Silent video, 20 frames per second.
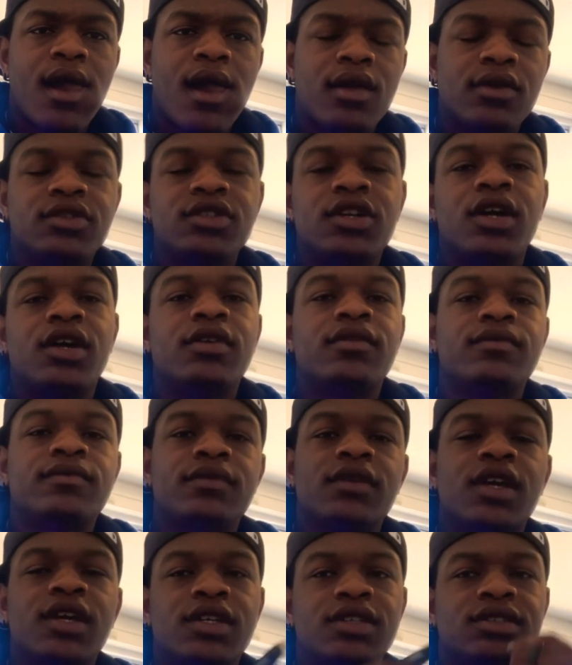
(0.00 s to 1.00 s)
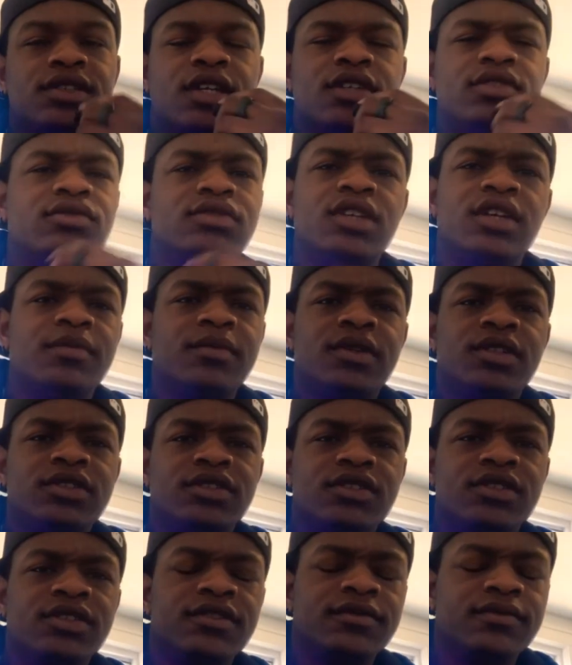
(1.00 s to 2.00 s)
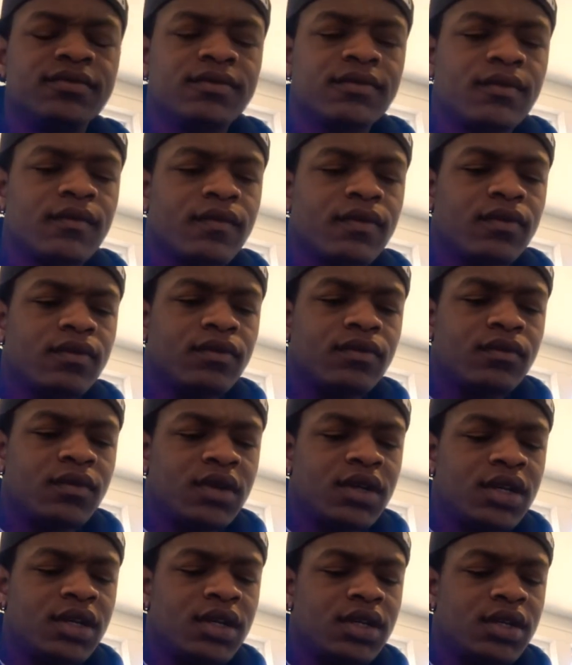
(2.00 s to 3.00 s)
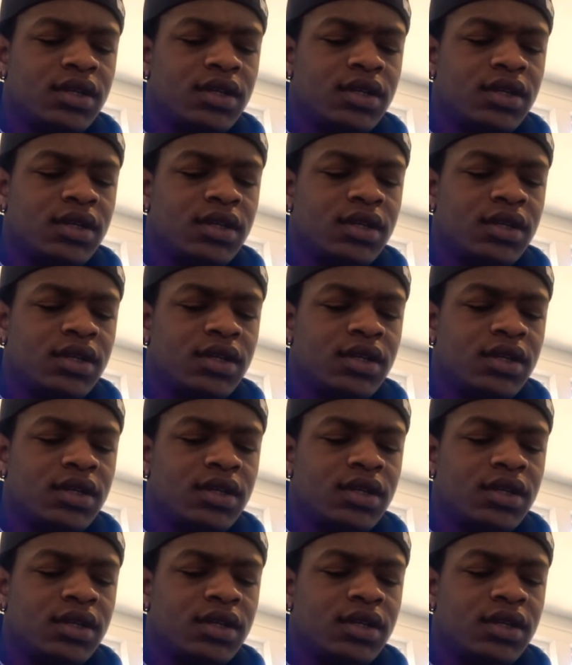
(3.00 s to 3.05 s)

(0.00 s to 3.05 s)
sorry, yeah, had to say something talking about sharing. But